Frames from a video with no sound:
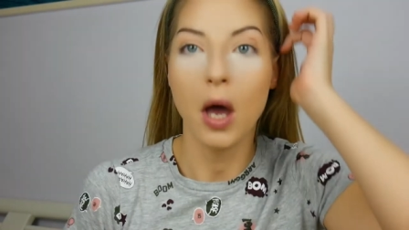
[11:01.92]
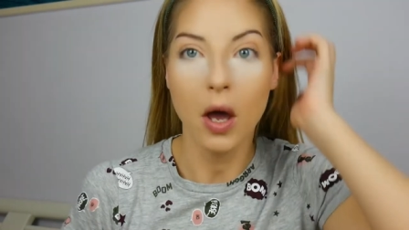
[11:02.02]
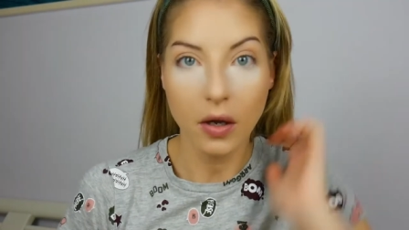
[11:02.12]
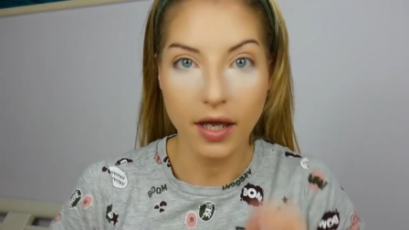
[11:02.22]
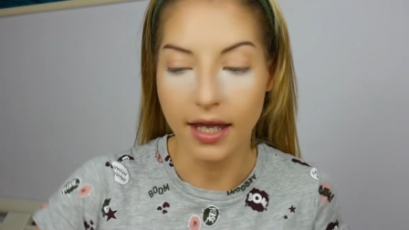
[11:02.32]

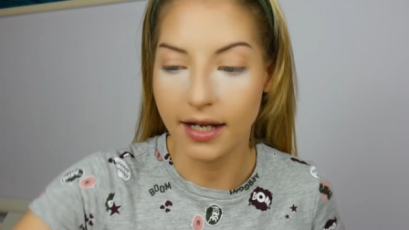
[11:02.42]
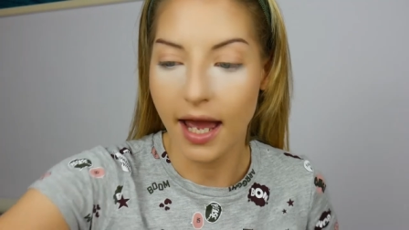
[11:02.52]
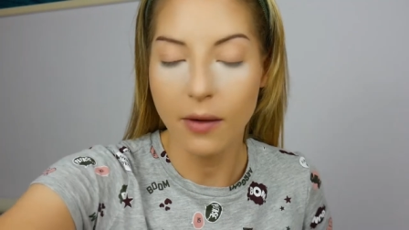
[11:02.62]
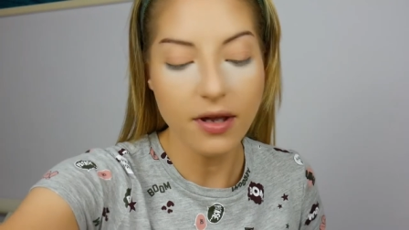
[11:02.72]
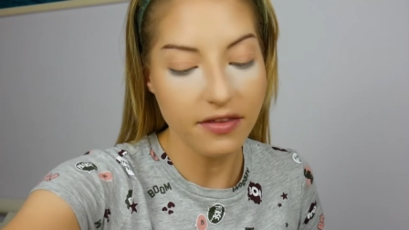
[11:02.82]
Okay,
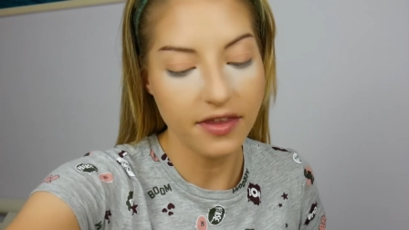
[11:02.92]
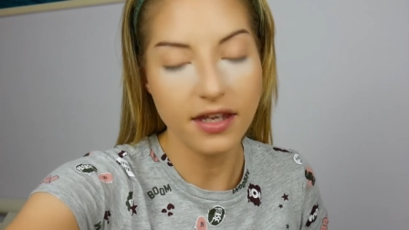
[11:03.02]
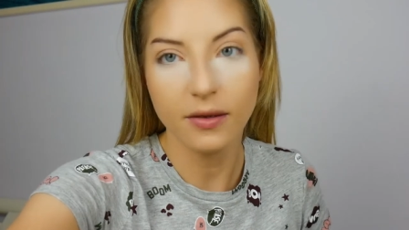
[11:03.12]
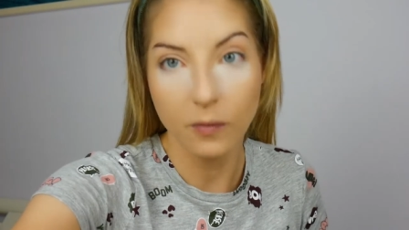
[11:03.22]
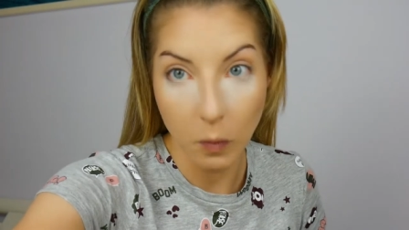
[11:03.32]
now I
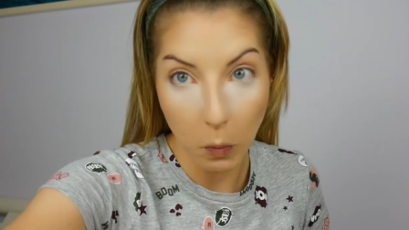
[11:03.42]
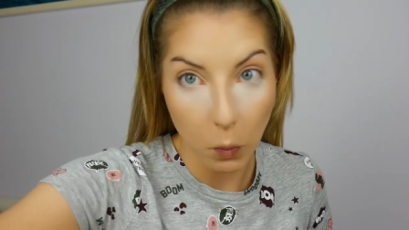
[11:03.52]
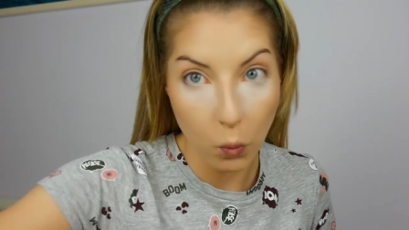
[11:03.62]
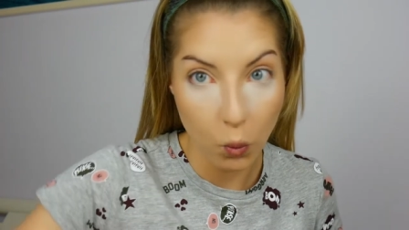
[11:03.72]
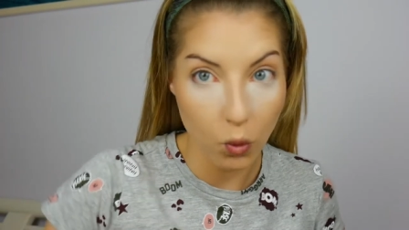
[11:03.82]
think
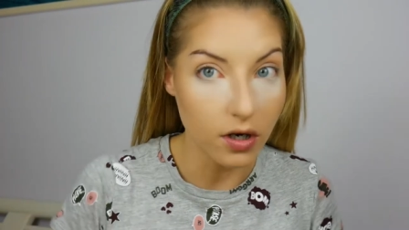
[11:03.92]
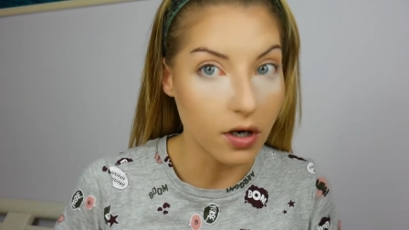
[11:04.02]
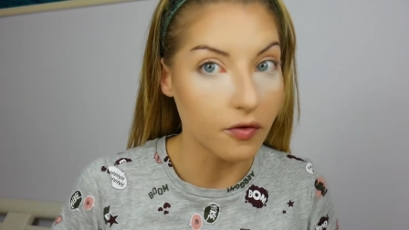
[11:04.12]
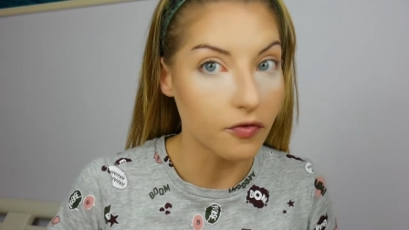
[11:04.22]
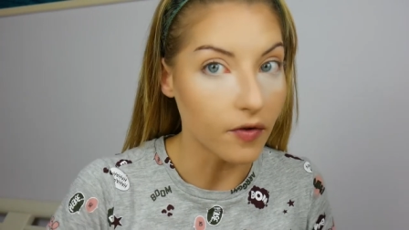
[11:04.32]
we
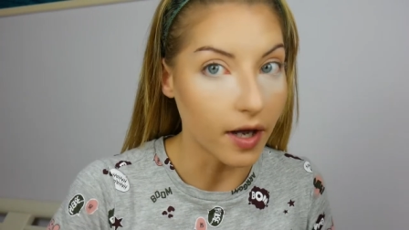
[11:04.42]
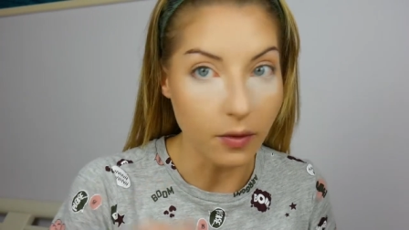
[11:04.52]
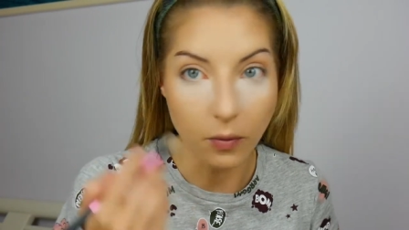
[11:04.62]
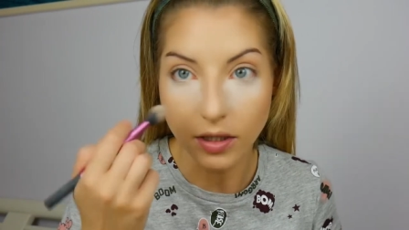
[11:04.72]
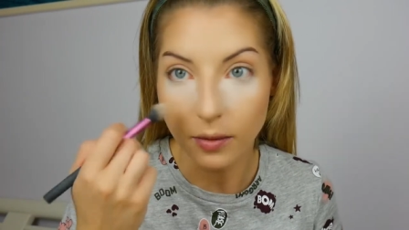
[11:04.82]
are
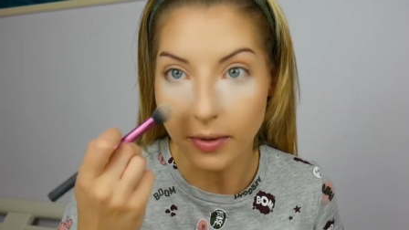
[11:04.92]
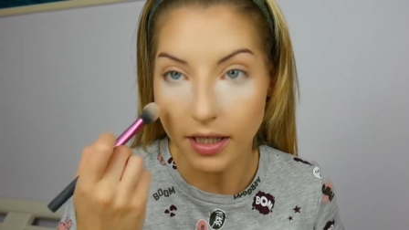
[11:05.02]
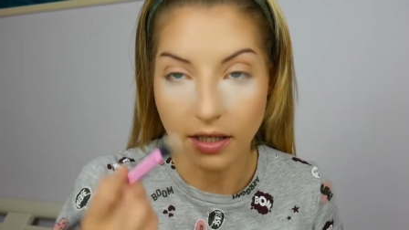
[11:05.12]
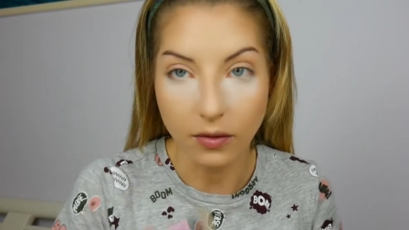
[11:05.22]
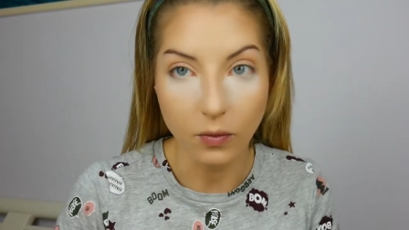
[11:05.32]
fine with the
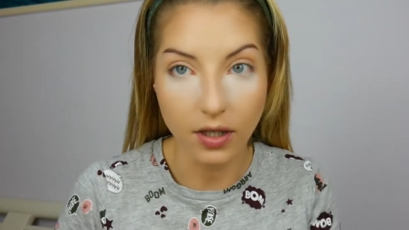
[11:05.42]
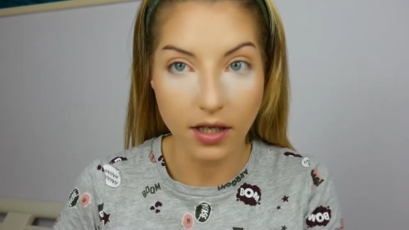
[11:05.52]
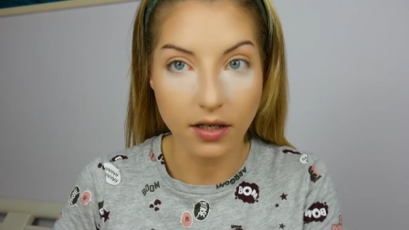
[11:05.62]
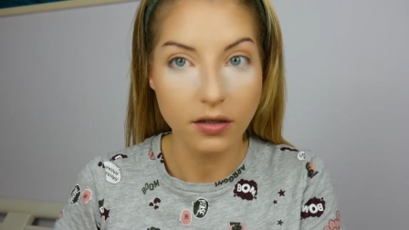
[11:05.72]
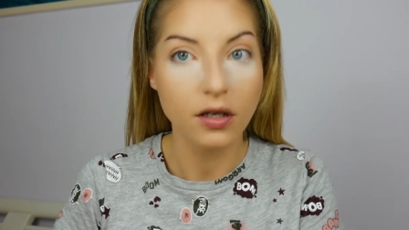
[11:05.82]
baking. We
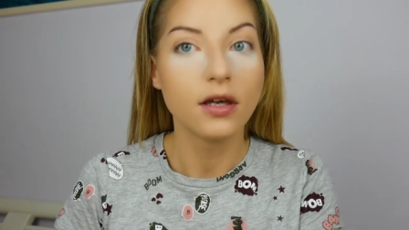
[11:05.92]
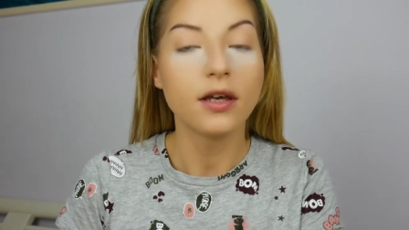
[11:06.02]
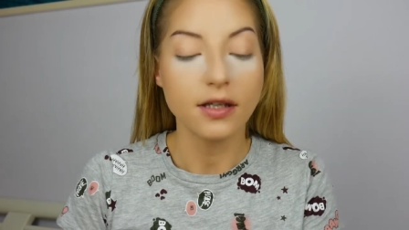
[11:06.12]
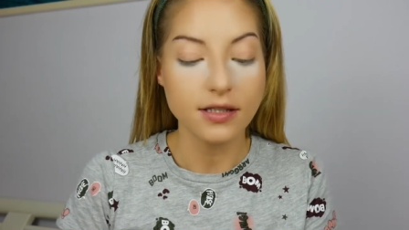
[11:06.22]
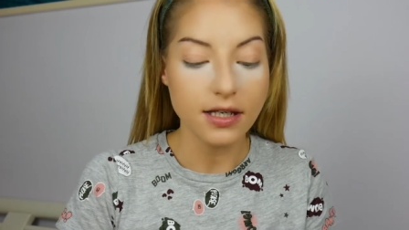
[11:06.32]
can
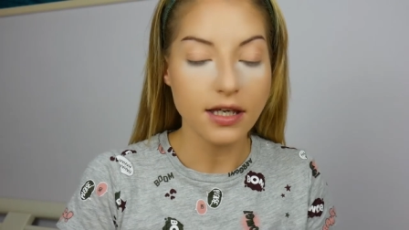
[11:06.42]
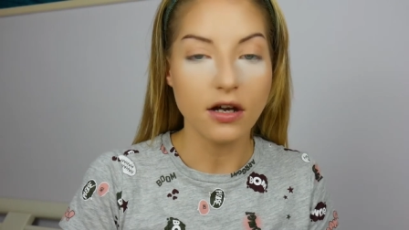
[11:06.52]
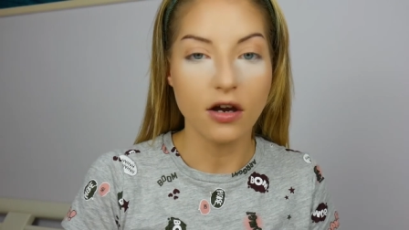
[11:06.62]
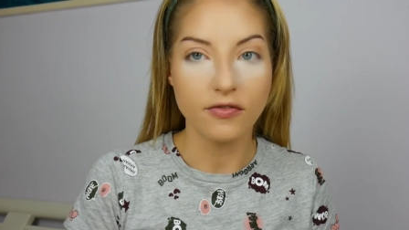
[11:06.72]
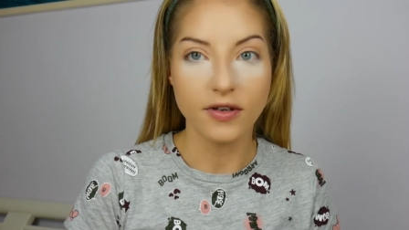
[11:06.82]
take it
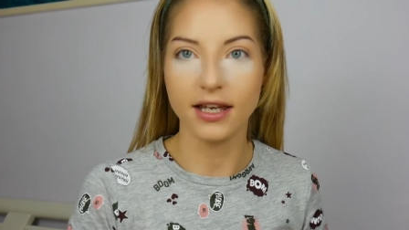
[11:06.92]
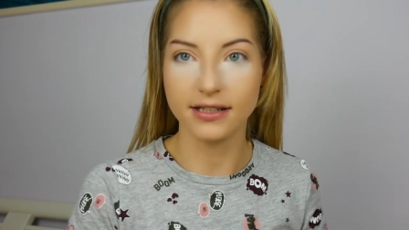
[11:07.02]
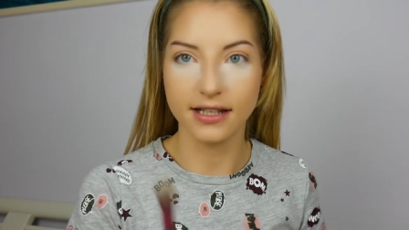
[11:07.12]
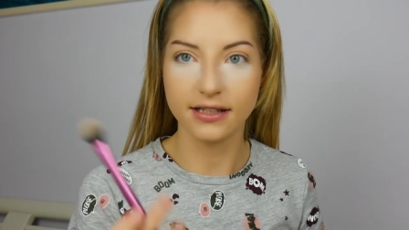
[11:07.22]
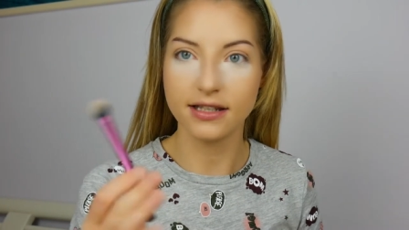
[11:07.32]
off and I
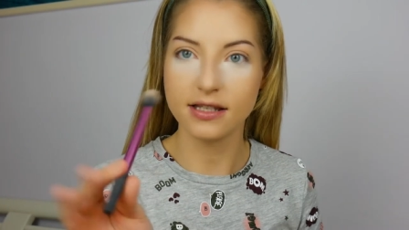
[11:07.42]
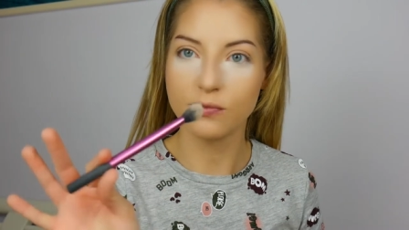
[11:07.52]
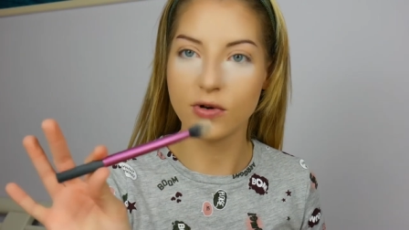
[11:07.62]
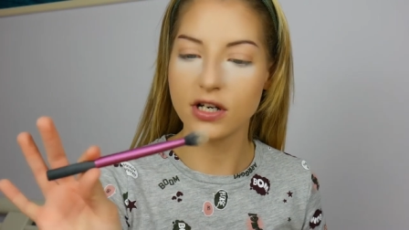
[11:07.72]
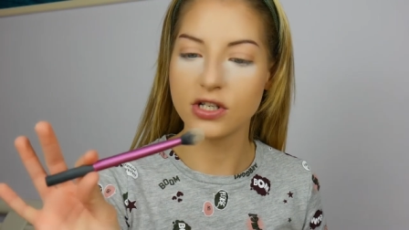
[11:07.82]
take this
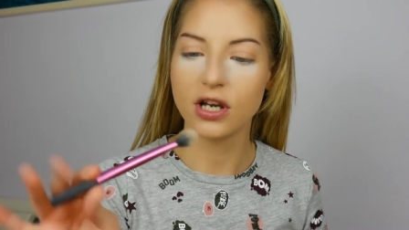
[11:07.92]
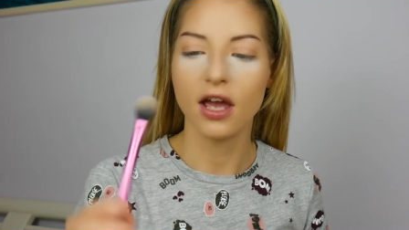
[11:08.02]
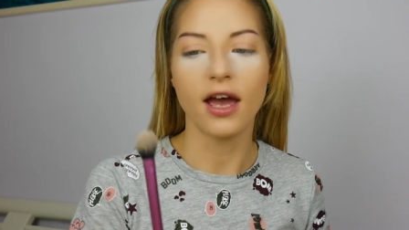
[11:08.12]
brush.